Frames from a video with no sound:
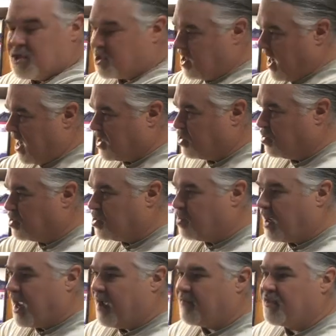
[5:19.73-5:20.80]
It's an actual
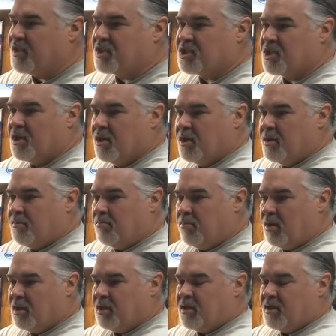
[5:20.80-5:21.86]
2.5 inch
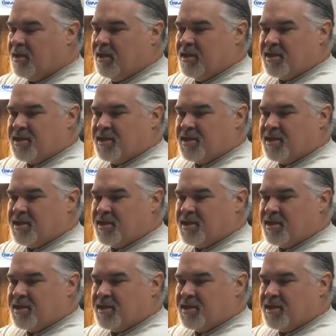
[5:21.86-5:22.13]
bullet.